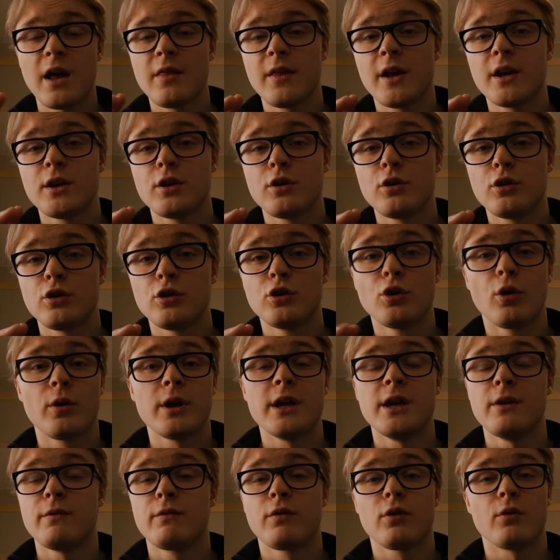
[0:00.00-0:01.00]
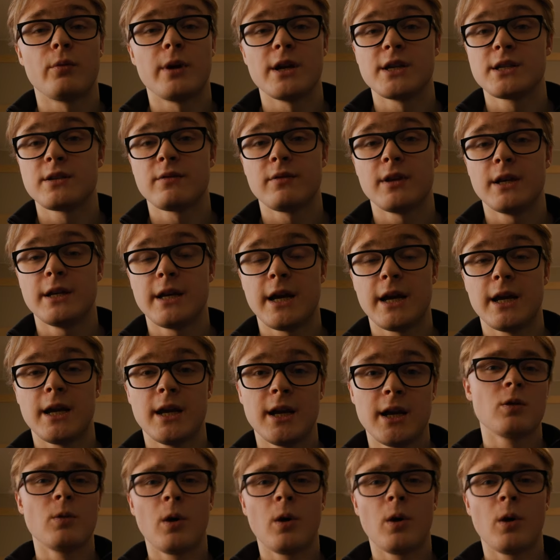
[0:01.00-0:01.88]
and then not eat for the rest of the day.